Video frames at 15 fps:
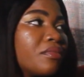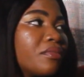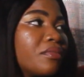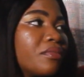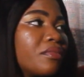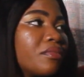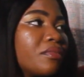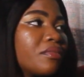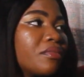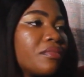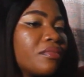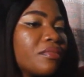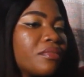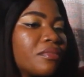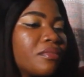
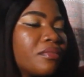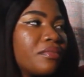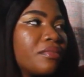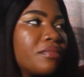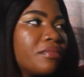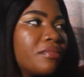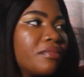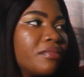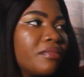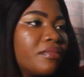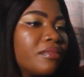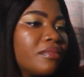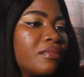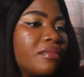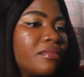
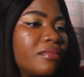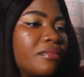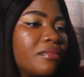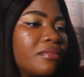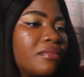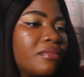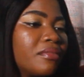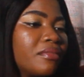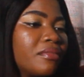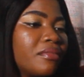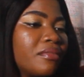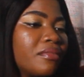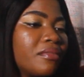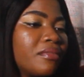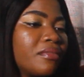
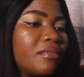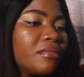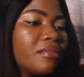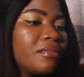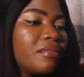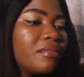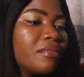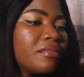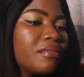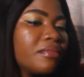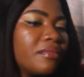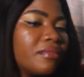(not speaking)